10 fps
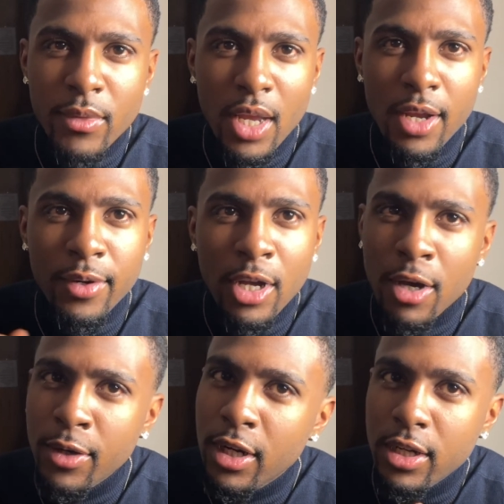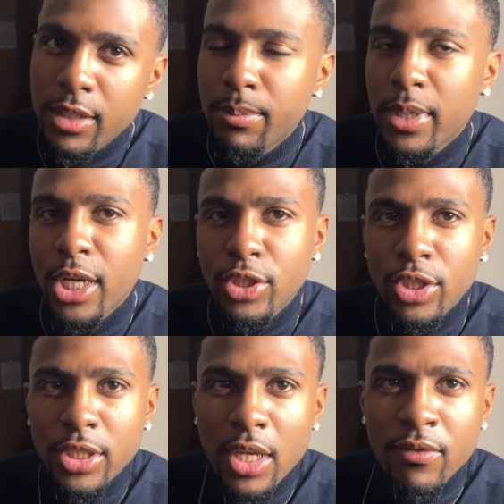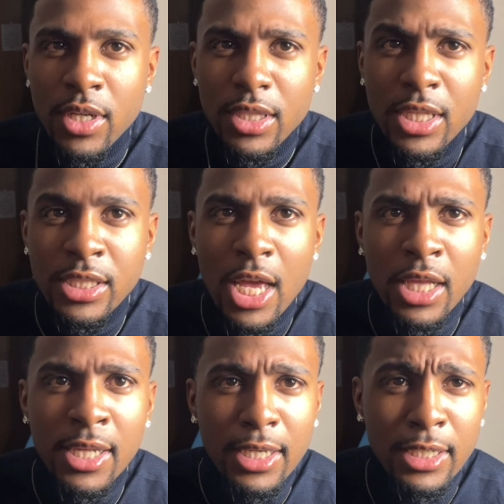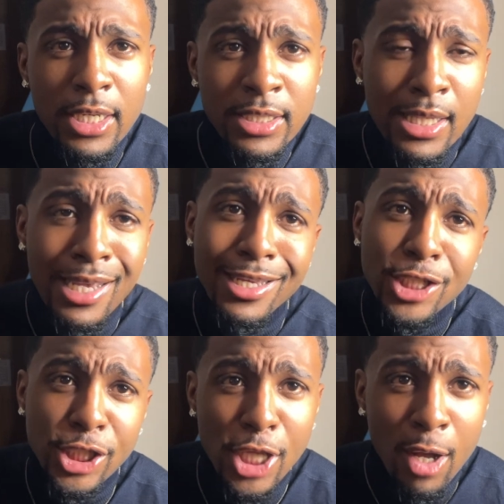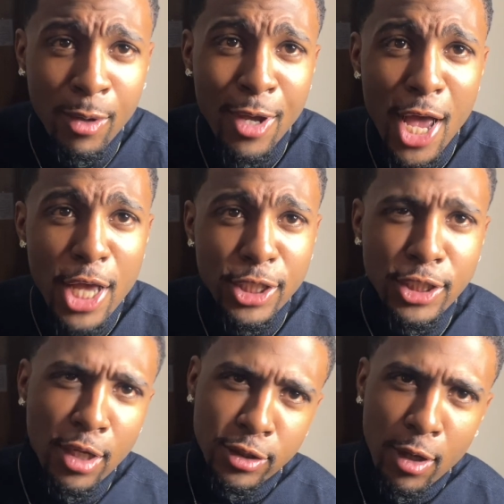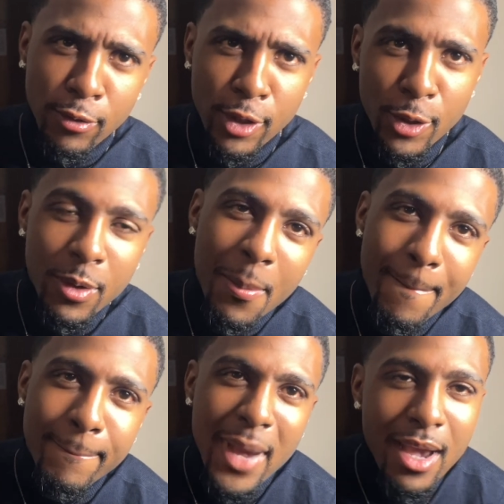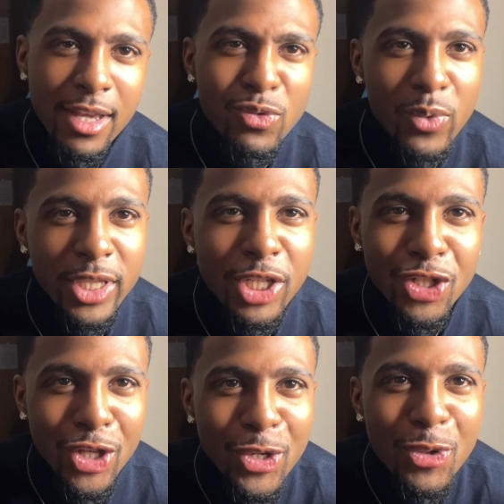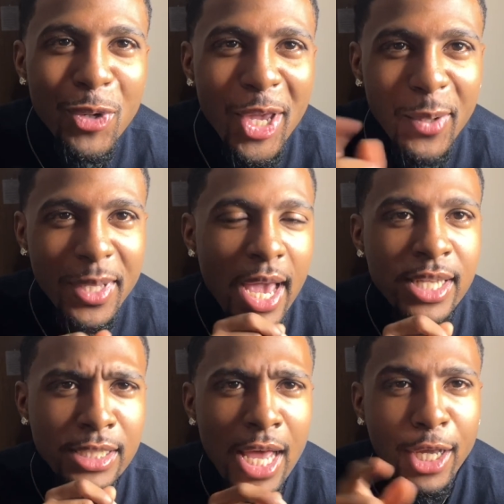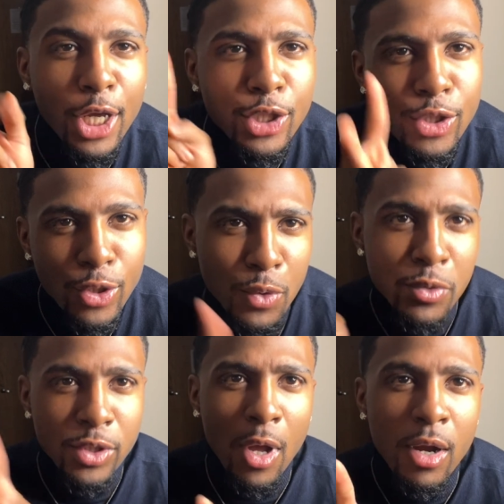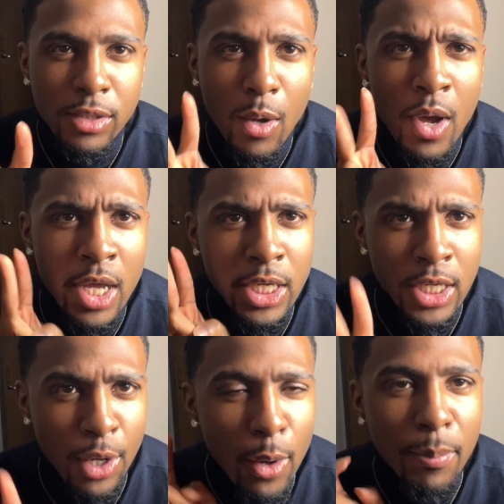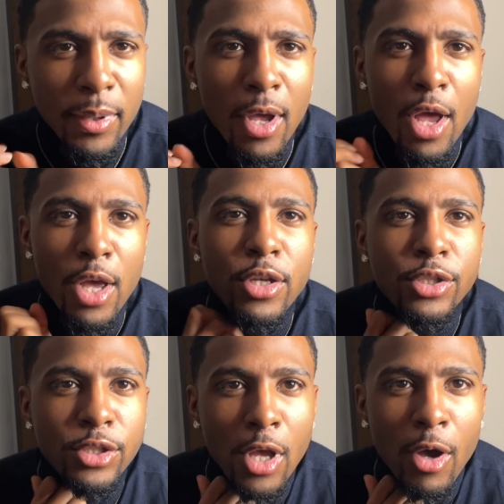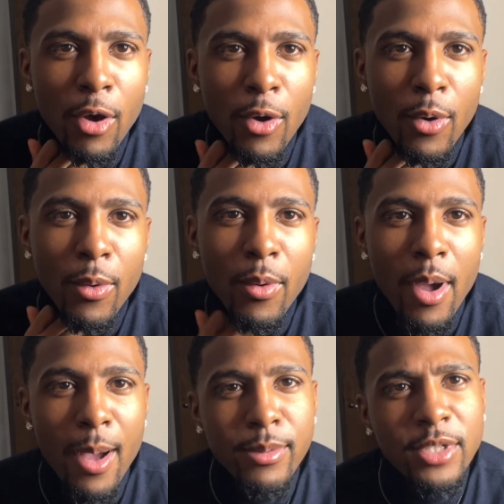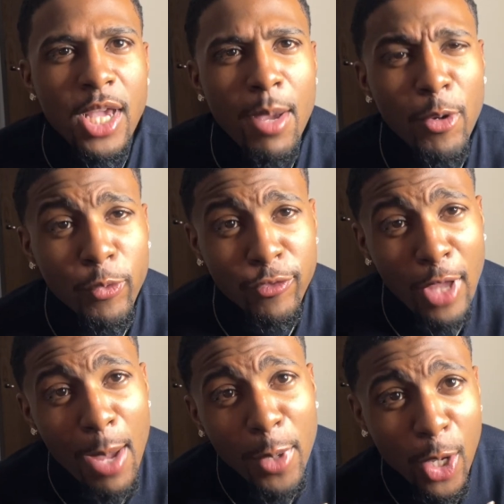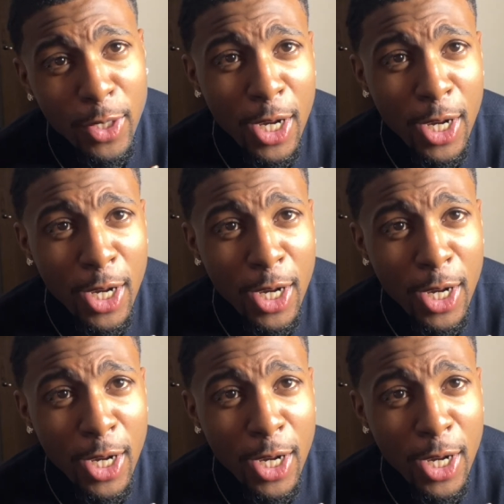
Here we go, pictures of it. This how I look in the inside. It's so, so, so cute. It's really new. It only has like two stars on Yelp. So yeah, I'm gonna review. I'm gonna go there.